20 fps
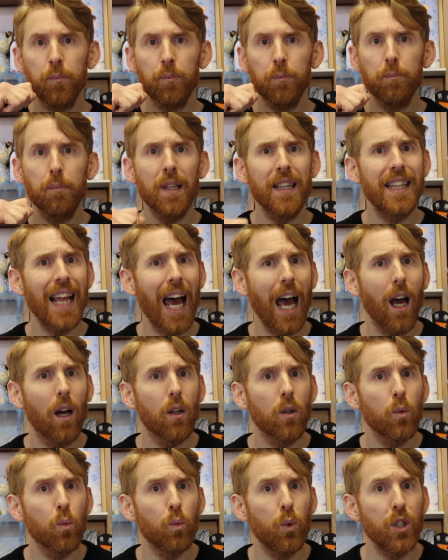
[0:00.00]
But that
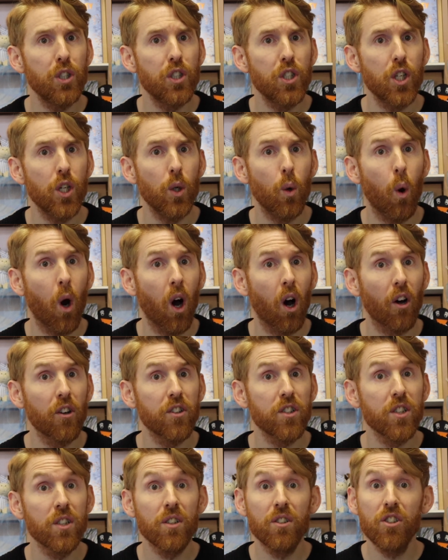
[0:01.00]
was too
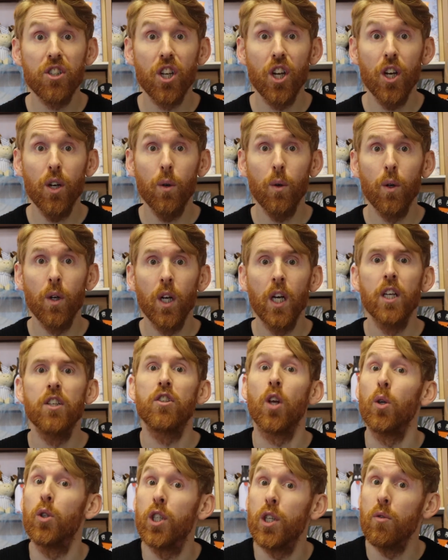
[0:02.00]
hot too,
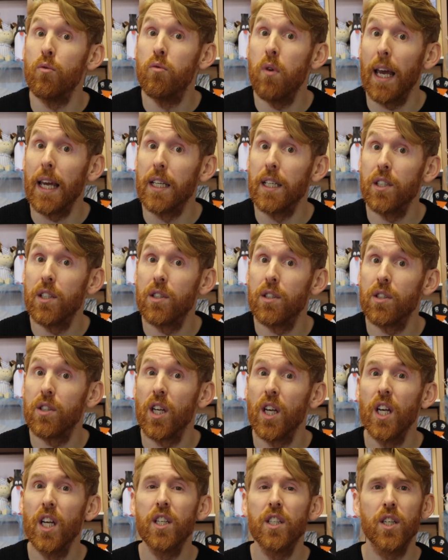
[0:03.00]
so she raced
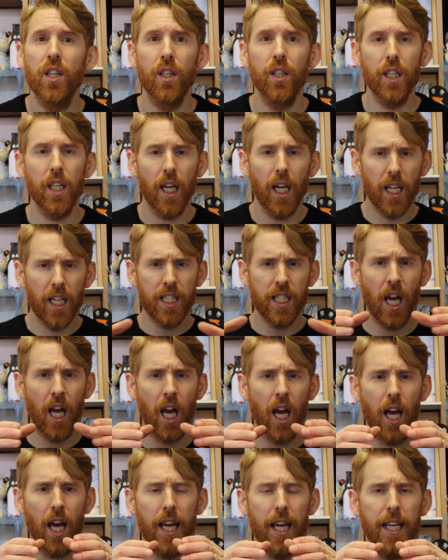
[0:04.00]
to the
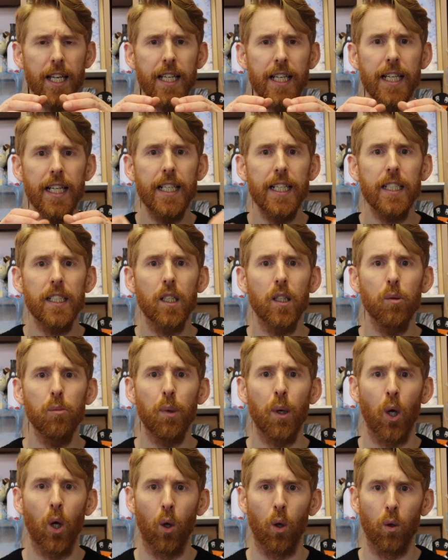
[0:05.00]
tiny little
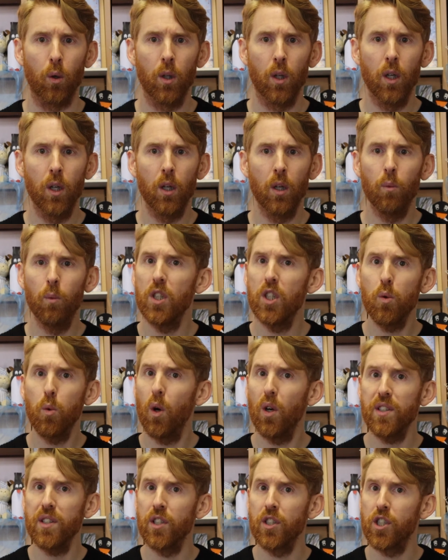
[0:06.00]
bowl, which
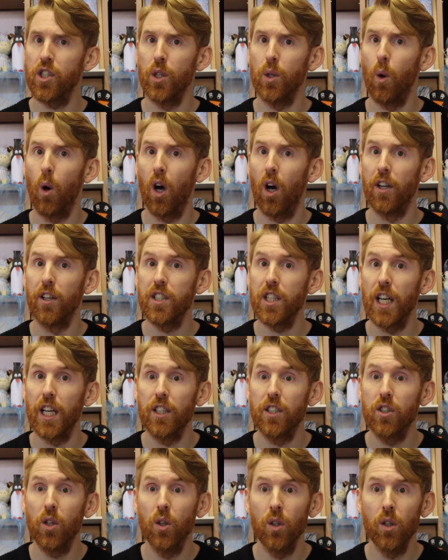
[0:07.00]
wasn't too hot
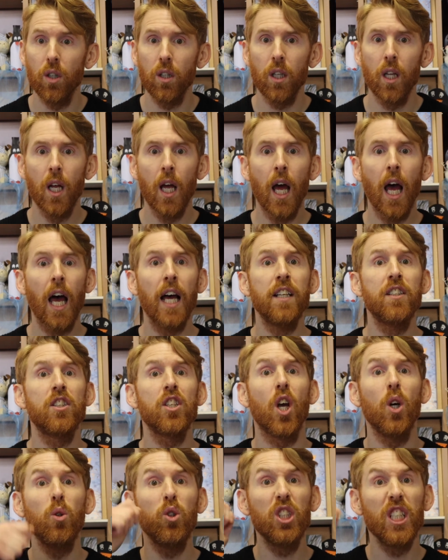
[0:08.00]
at all, and
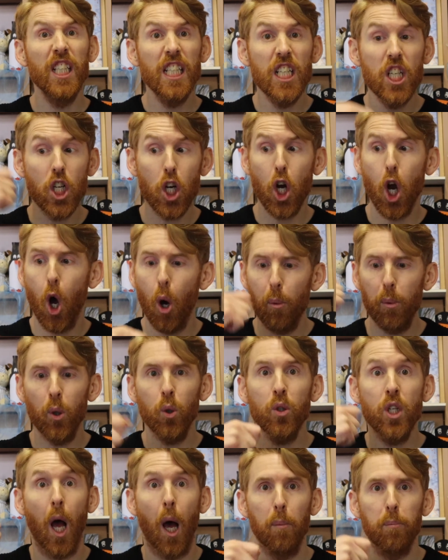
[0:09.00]
so she
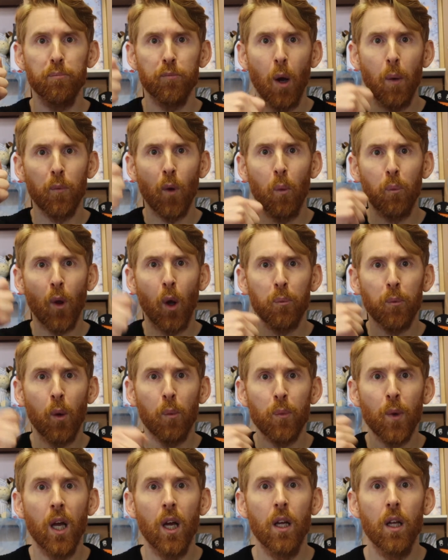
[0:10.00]
gobbled up
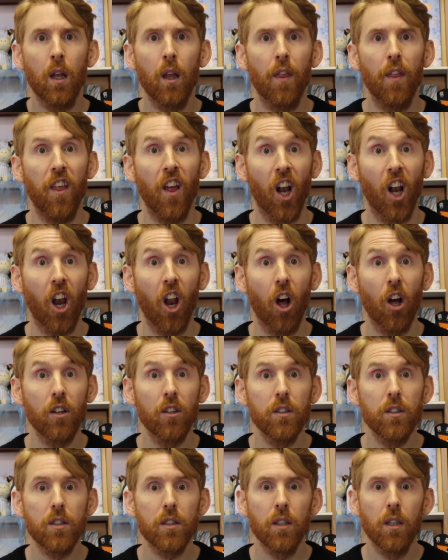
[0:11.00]
the
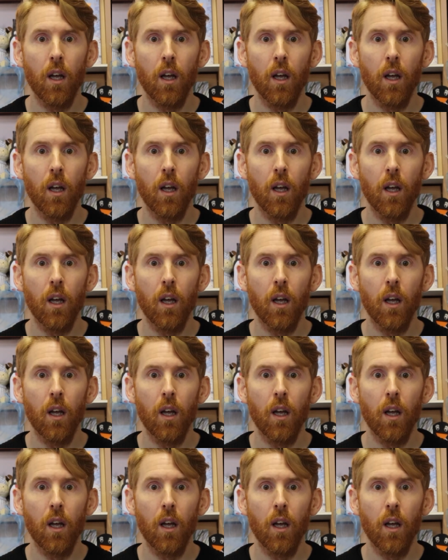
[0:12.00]
lot.